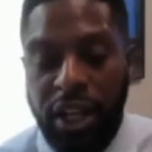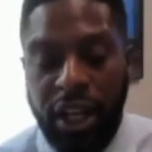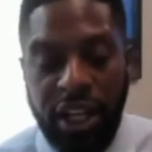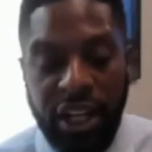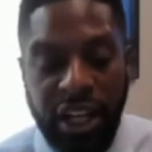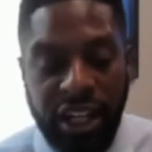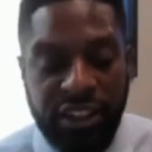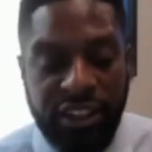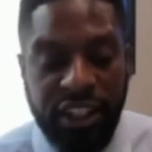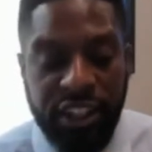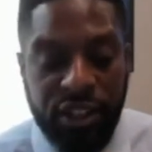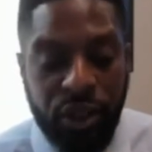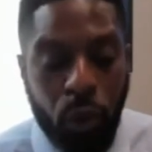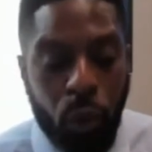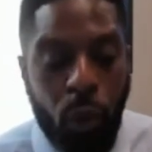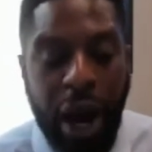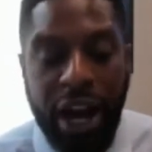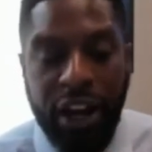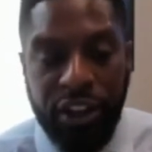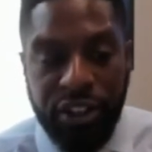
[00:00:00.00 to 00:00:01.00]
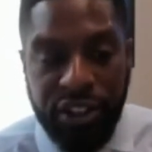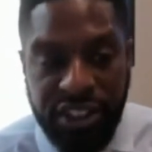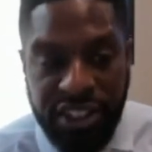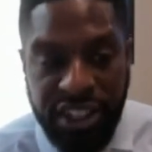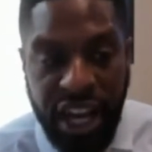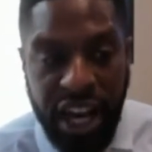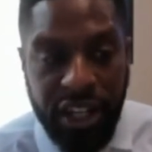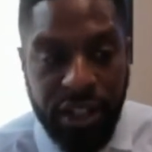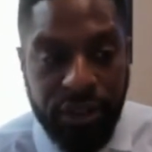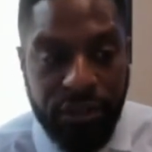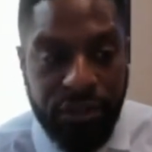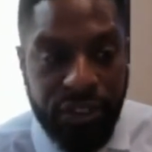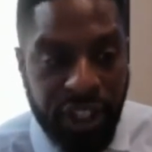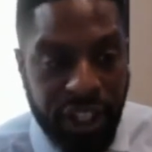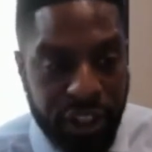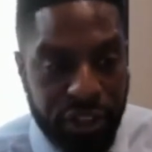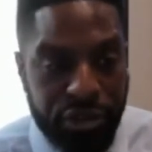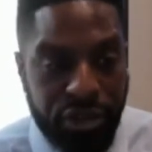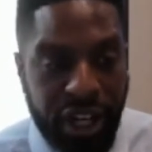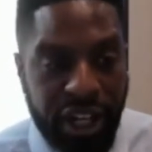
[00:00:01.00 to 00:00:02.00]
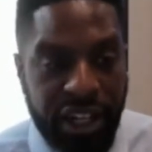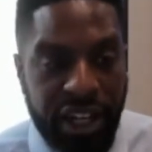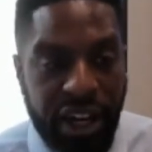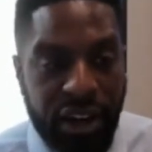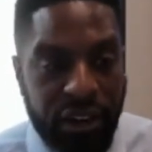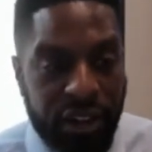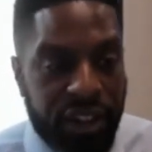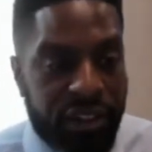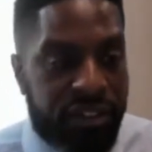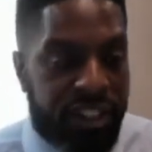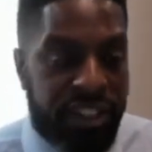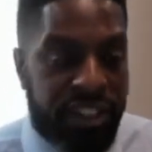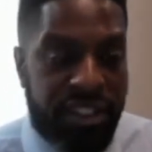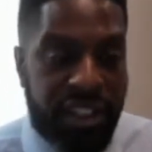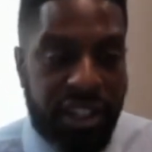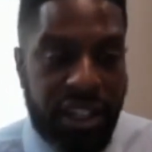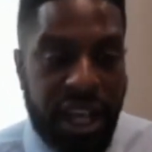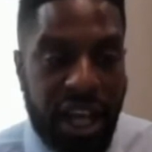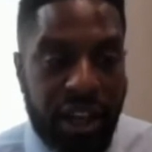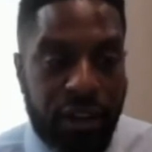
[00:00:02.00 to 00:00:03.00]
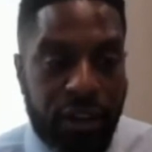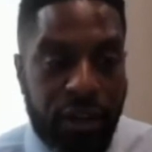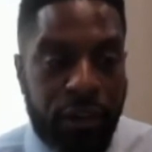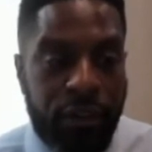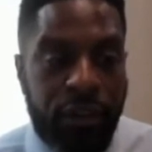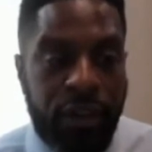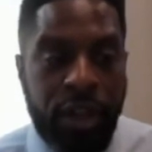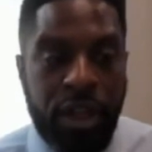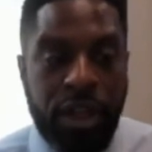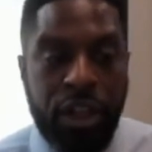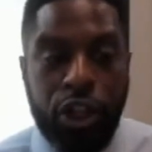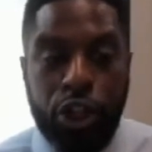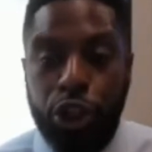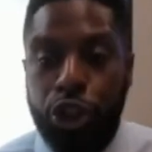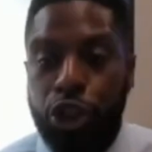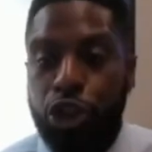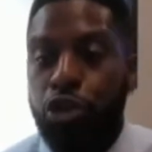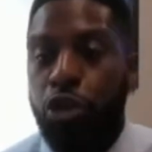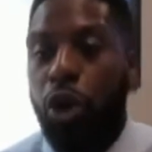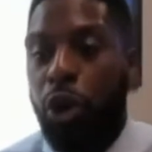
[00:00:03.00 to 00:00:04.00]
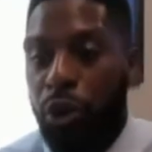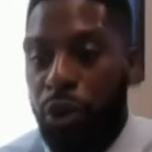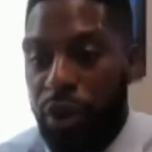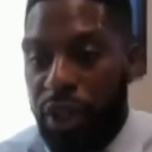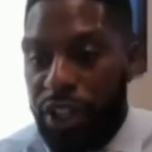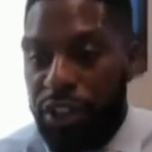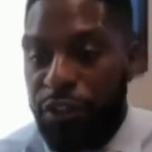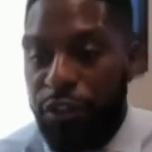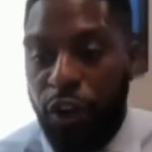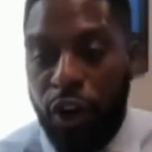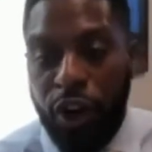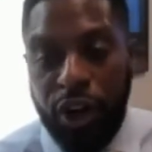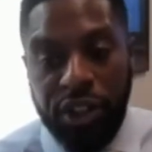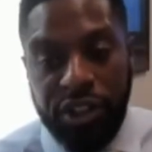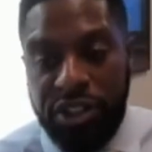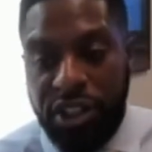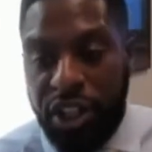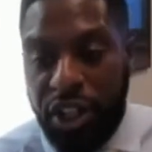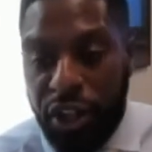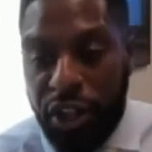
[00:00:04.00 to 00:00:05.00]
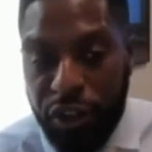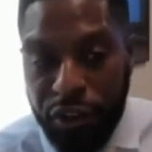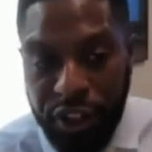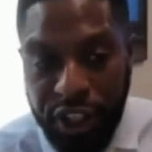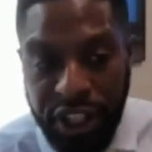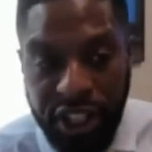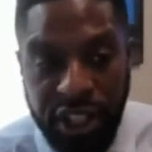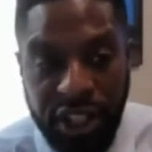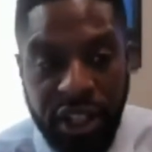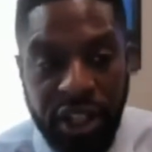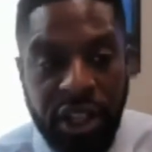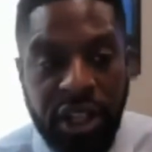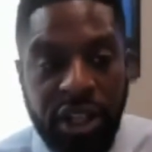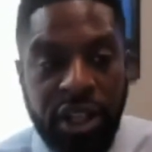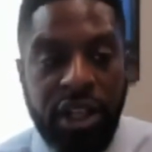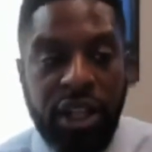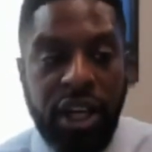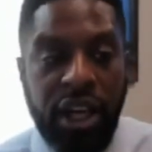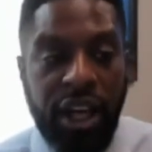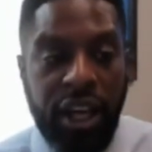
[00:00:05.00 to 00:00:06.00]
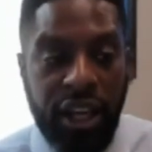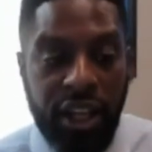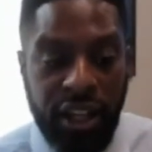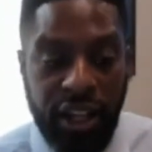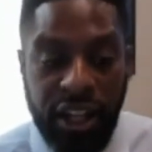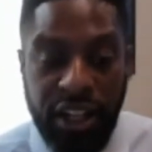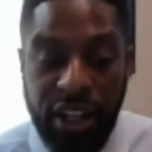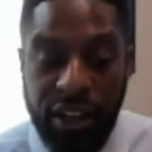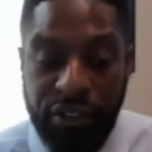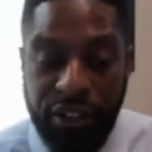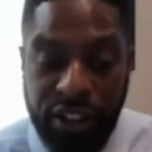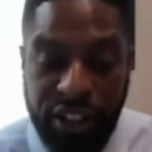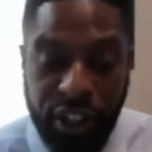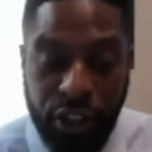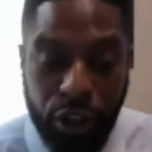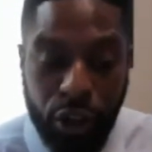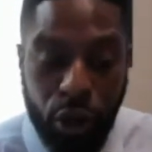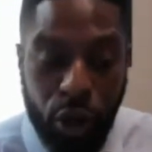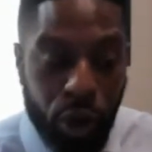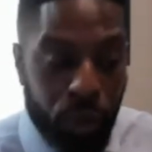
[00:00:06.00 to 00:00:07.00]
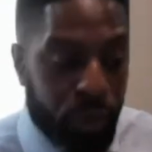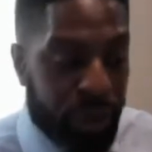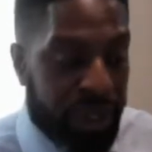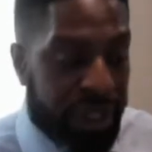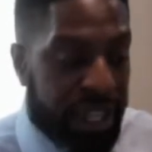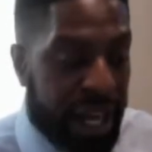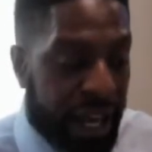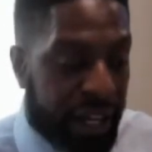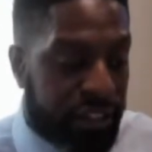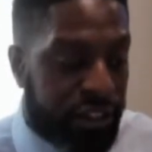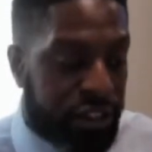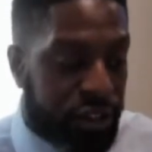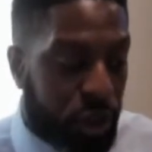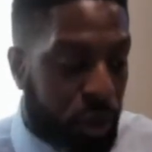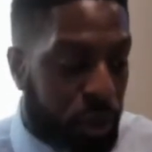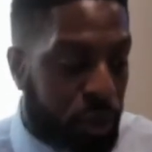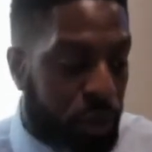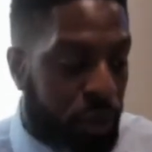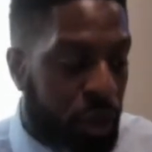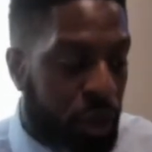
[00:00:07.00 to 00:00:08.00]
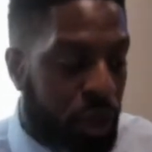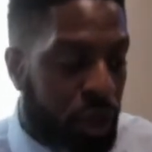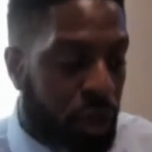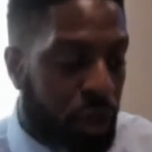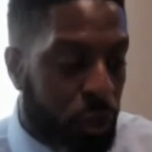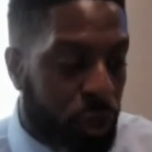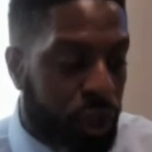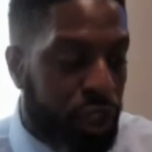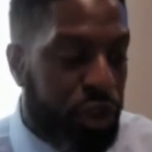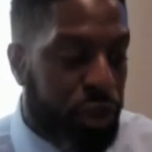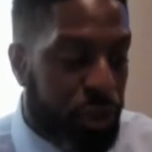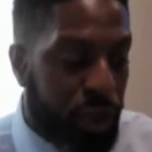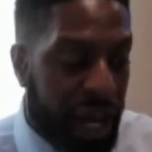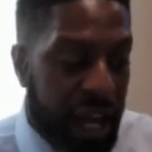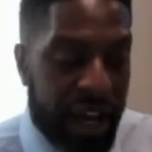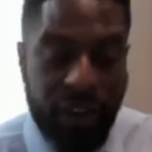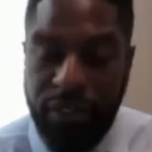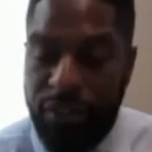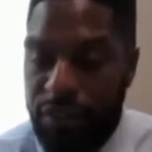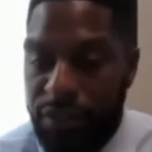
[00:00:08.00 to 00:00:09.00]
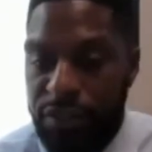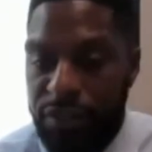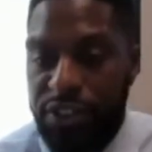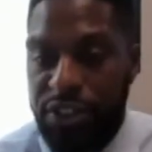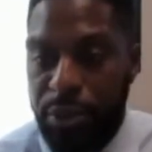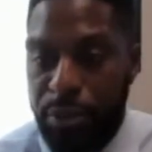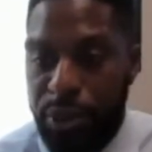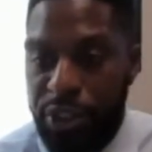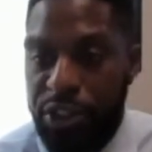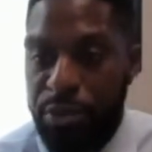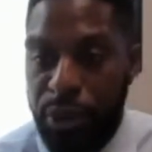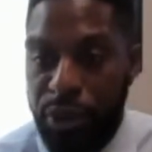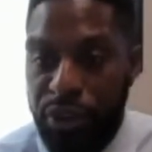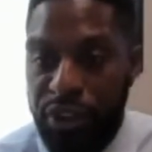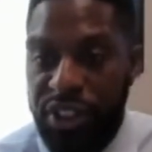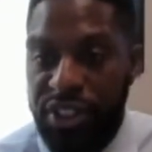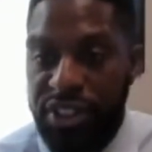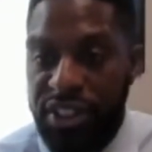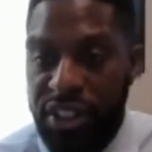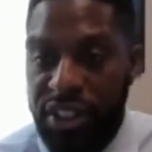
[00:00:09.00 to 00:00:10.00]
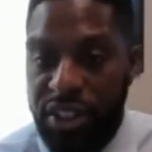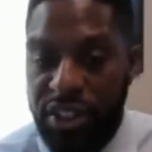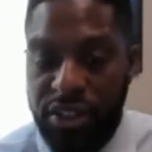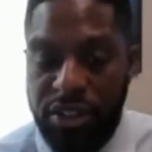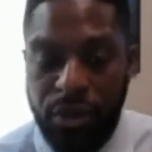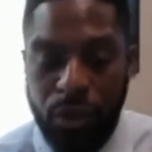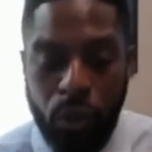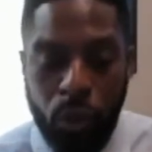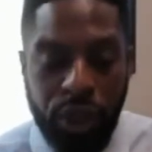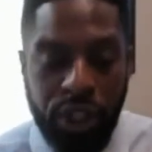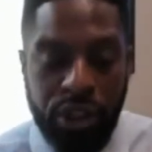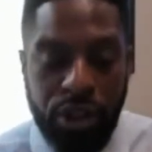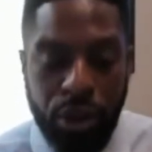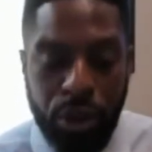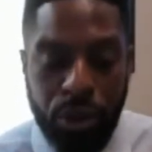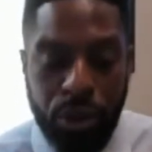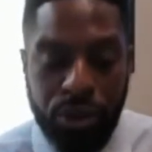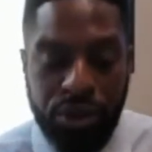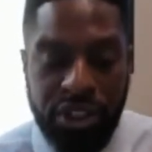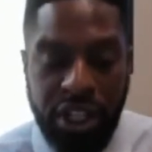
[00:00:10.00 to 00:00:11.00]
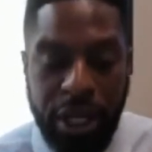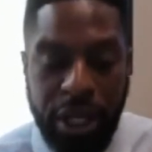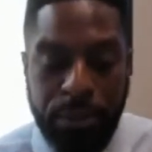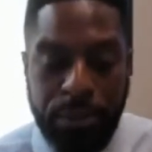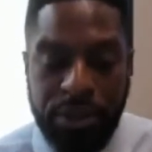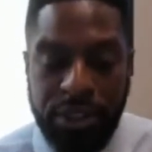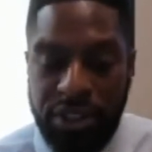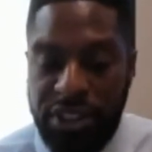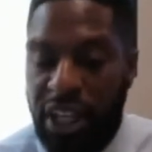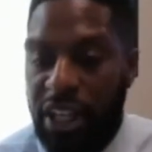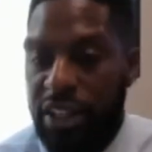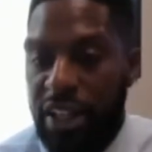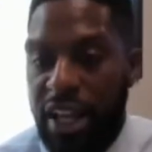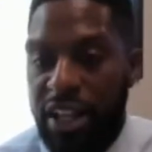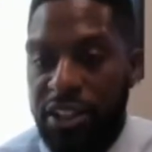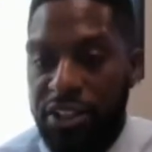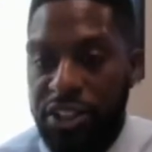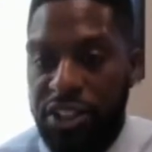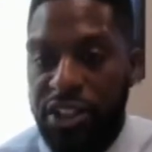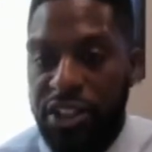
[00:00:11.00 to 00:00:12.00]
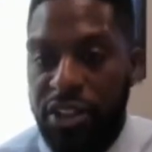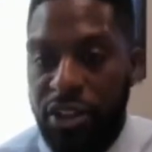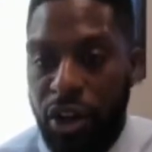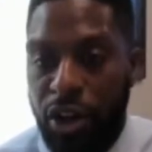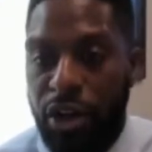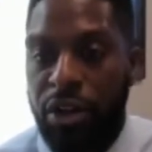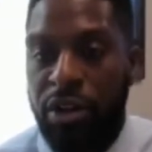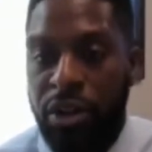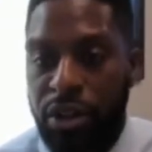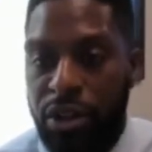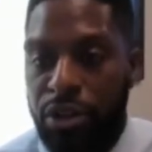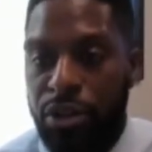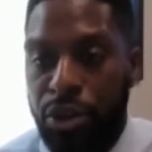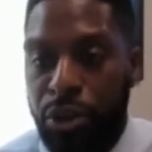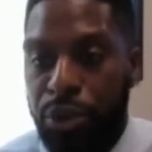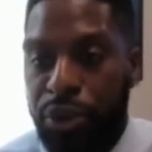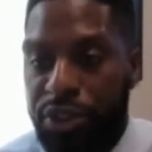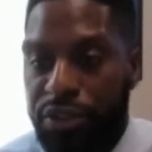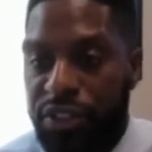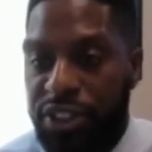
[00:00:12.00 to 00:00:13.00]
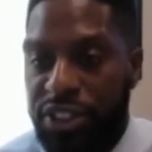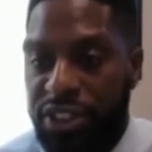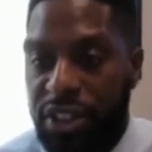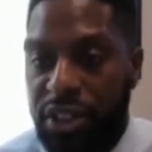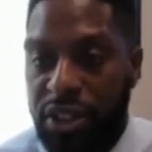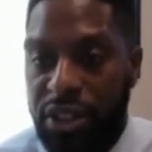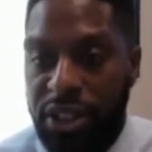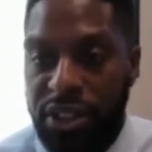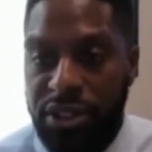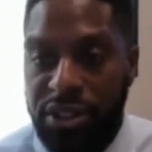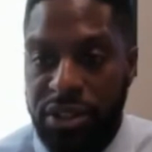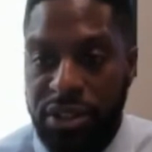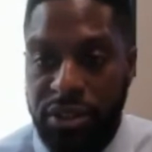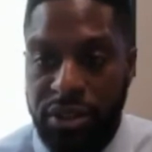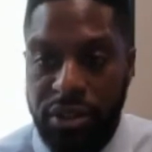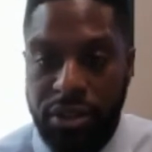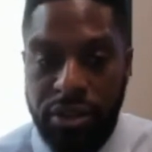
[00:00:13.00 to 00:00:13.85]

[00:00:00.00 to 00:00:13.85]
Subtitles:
And I think the wired side of things right now gives us a lot of control as far as security and everything along with that. So we do have some experiences with those types of technology in our newest facilities.